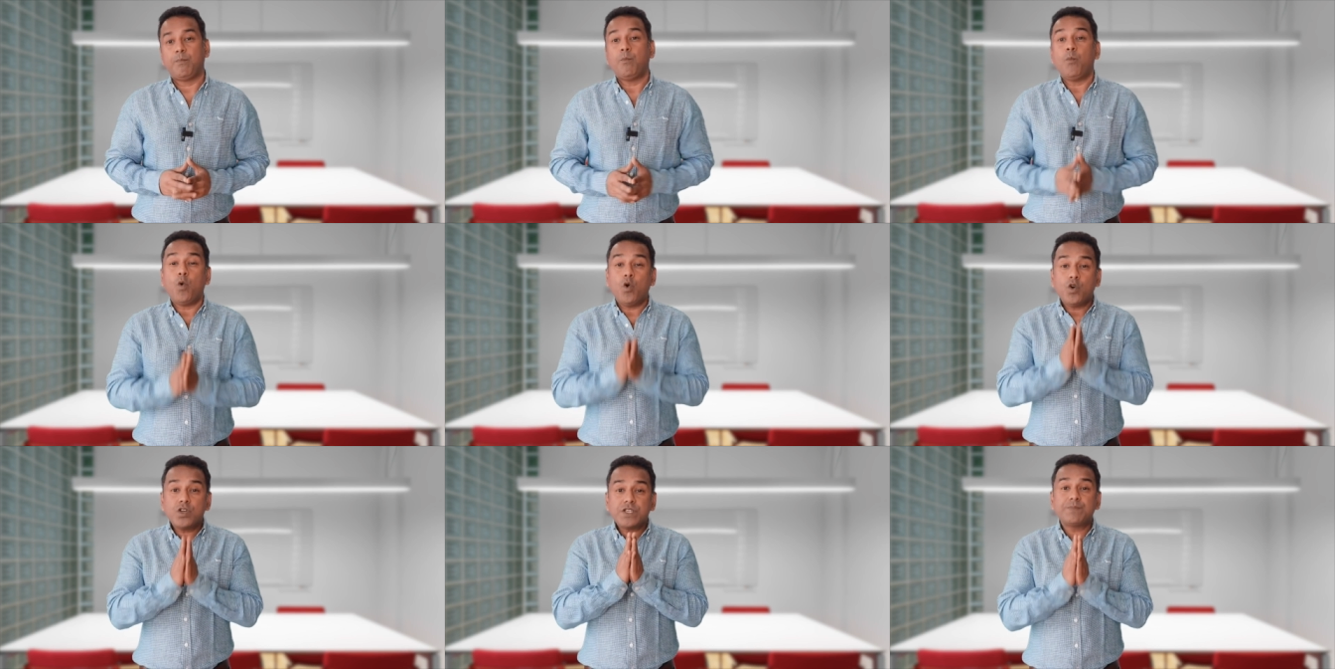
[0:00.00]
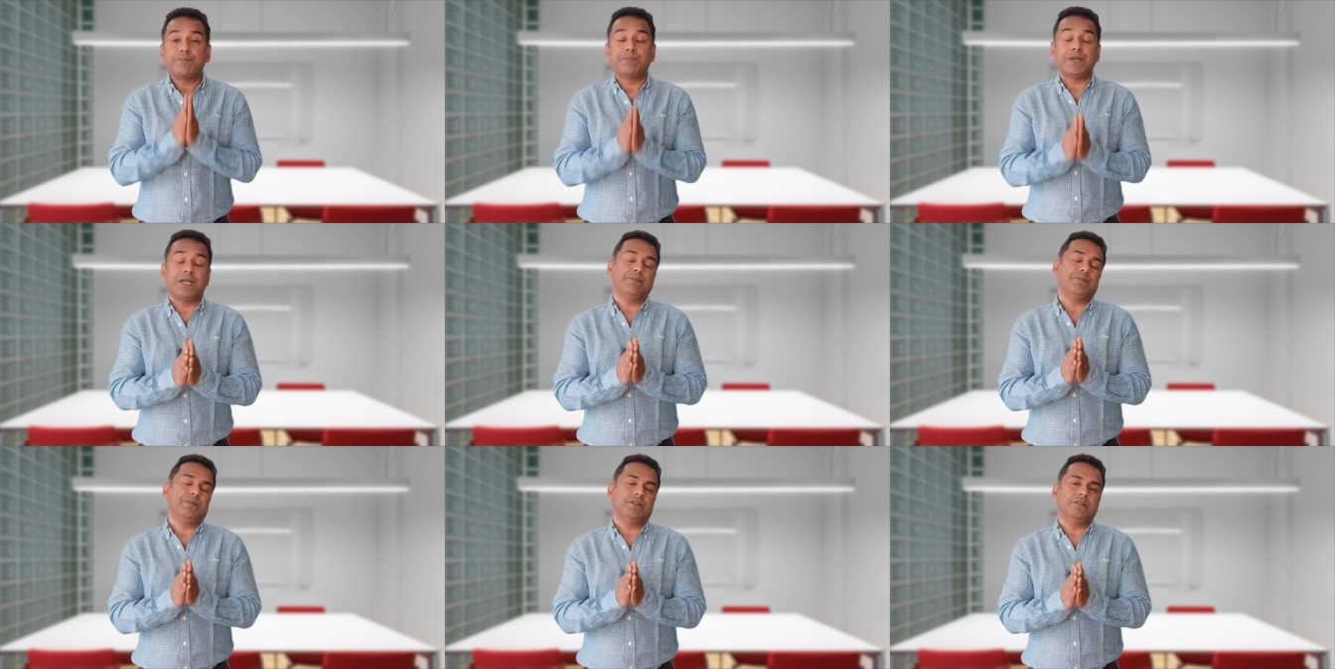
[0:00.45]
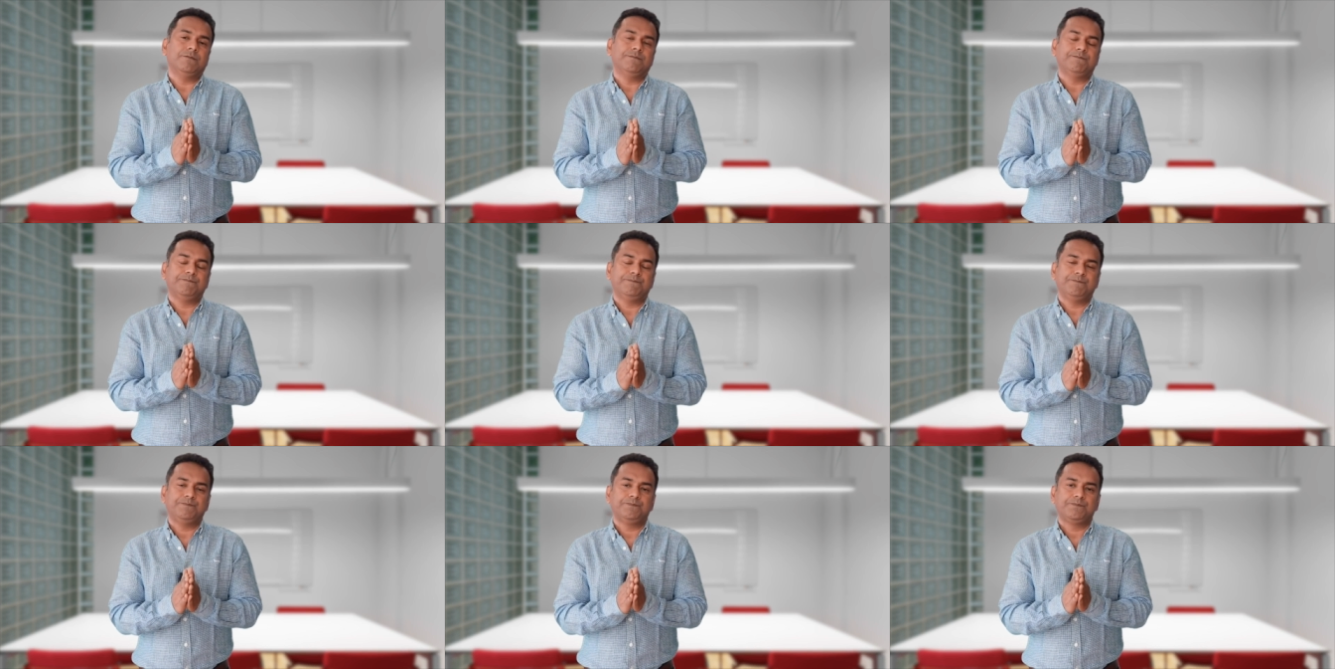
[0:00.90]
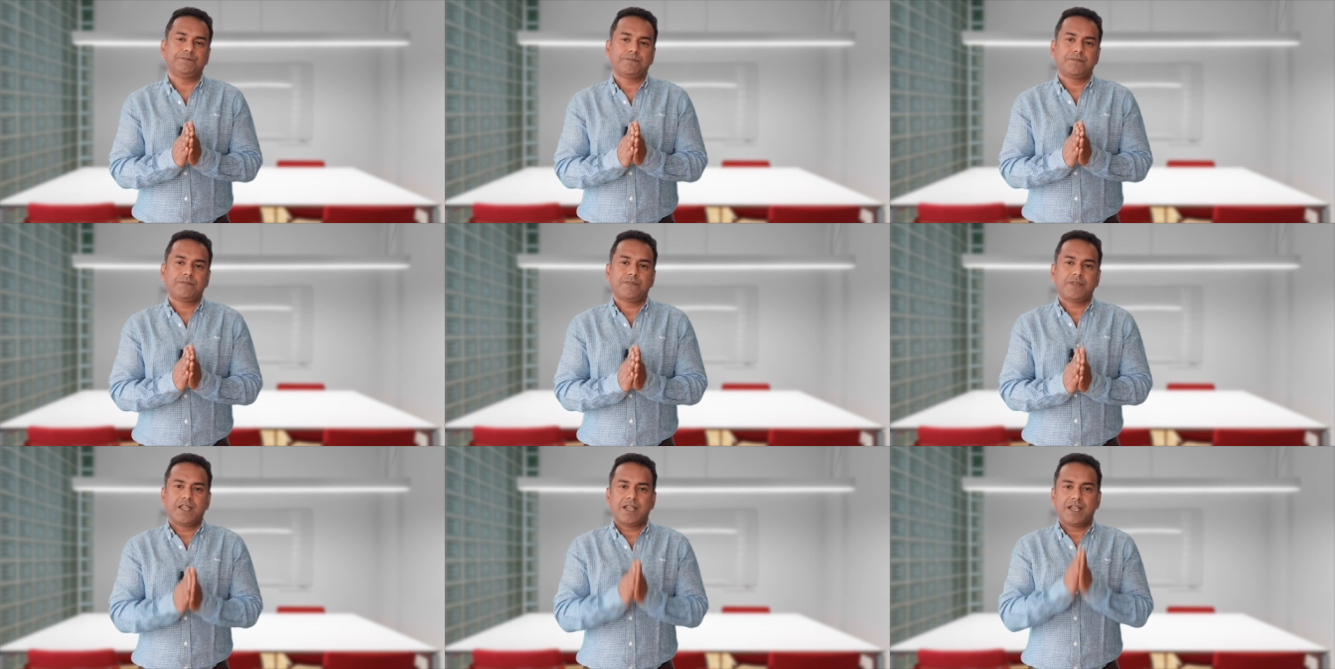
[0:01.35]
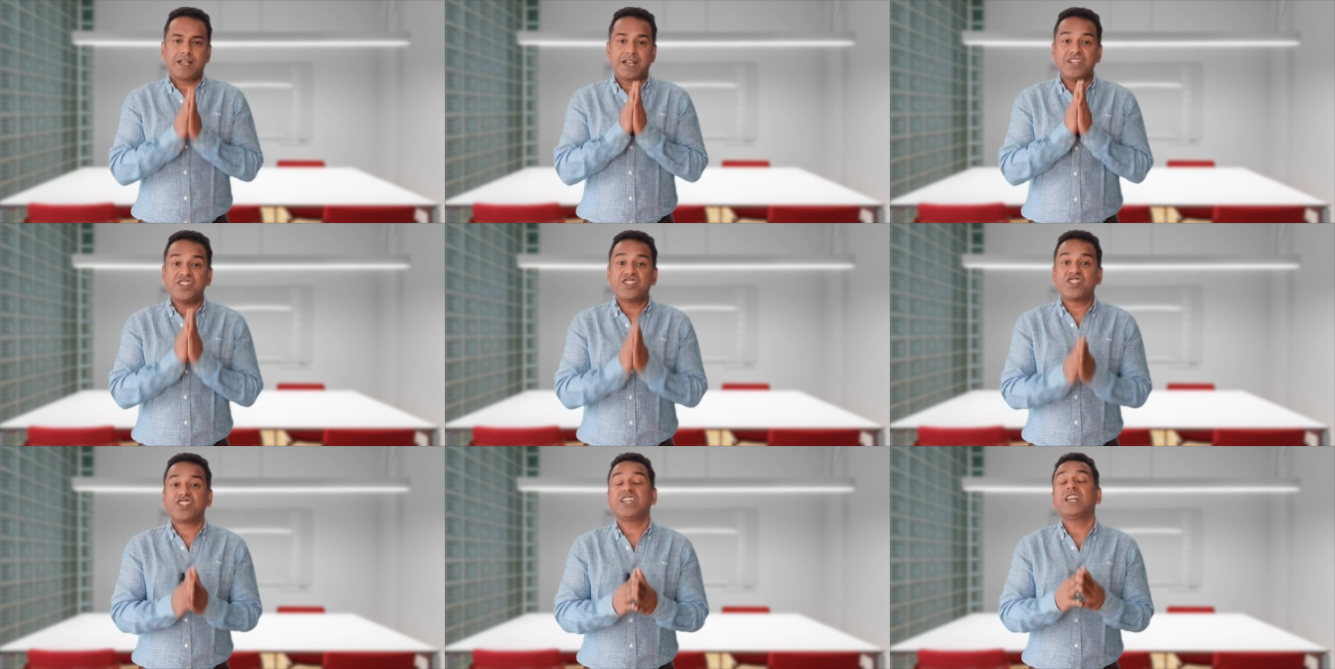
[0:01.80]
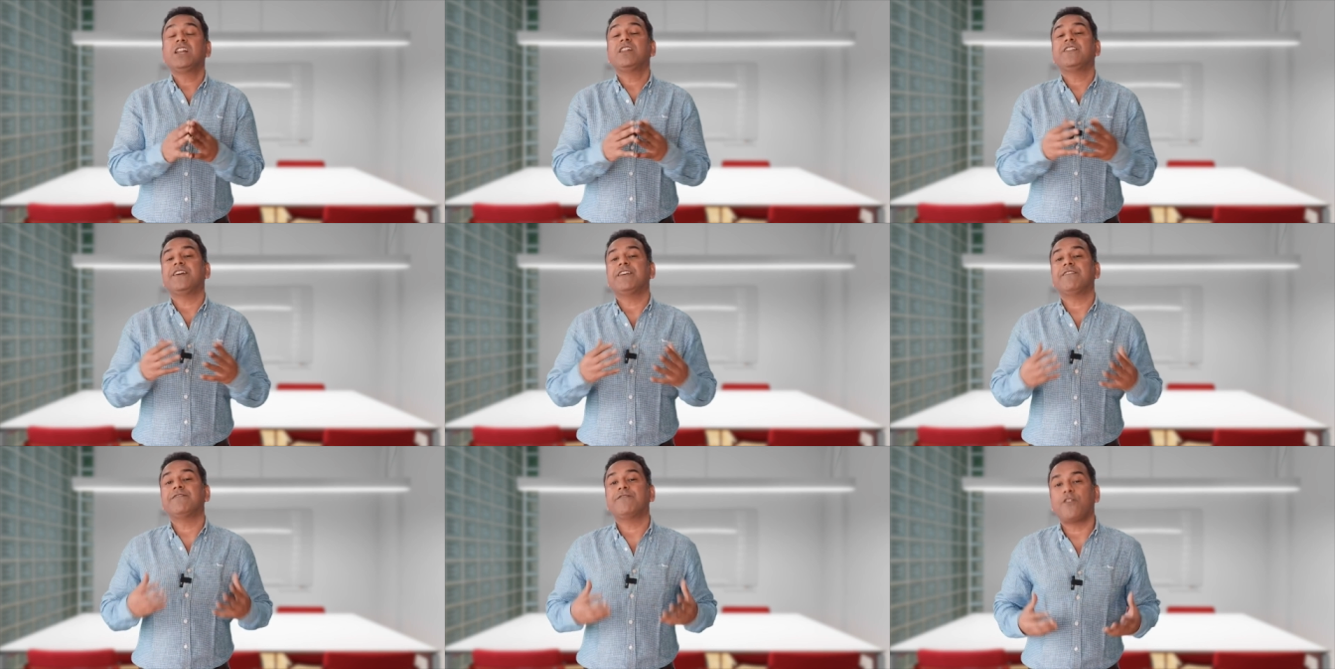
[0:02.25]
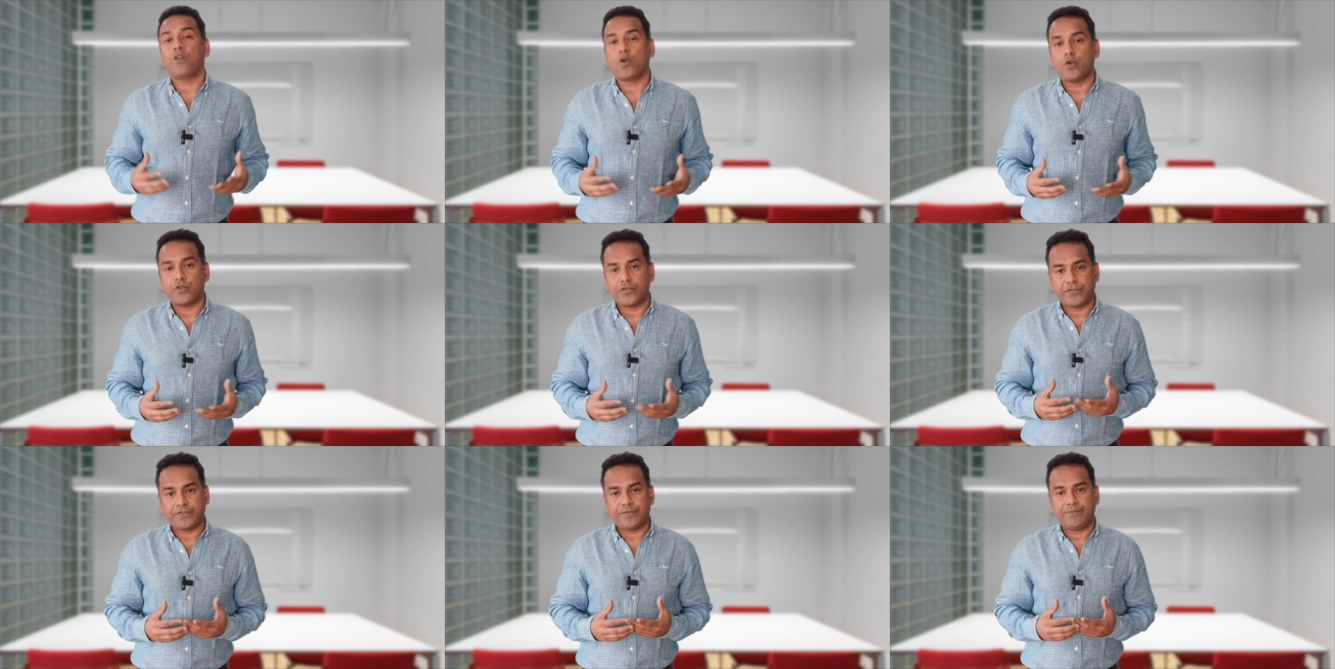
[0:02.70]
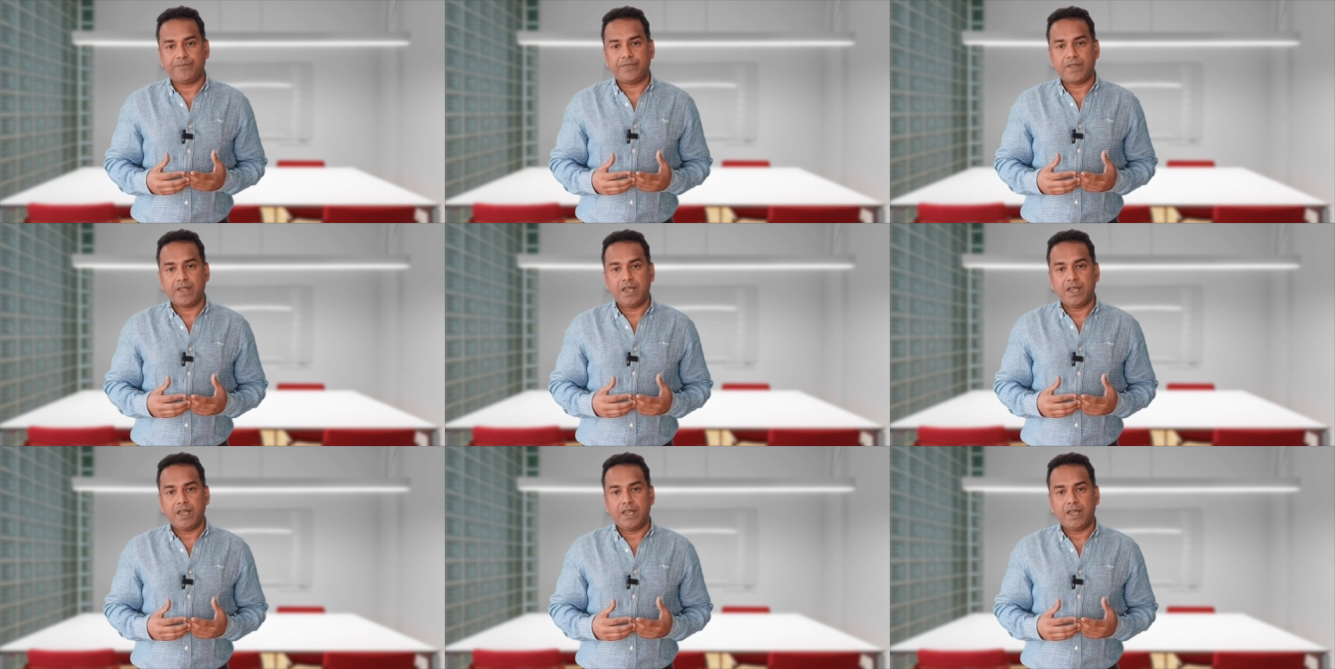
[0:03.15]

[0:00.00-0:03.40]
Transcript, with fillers: Most people conceal their flaws,